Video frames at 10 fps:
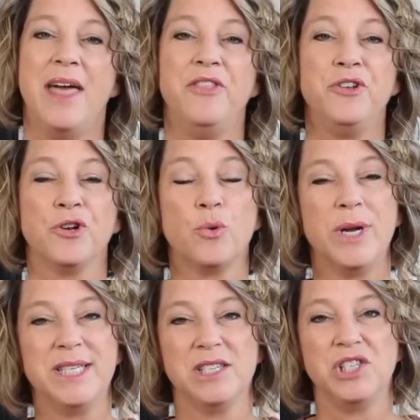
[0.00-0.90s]
And then you're
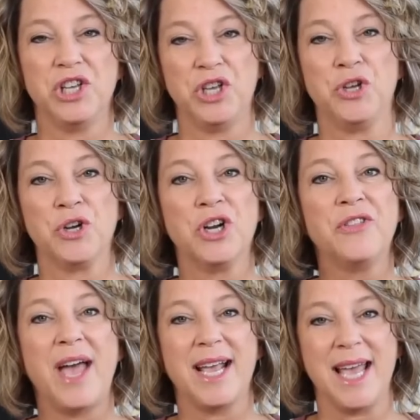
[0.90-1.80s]
going to secure
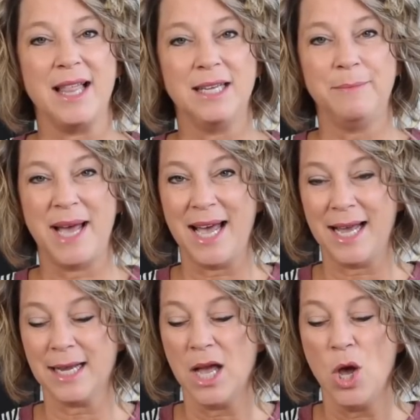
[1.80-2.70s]
that gallon
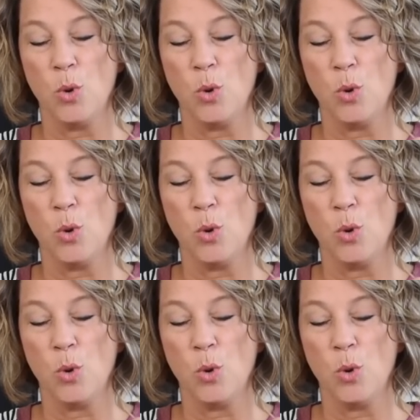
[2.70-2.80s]
bag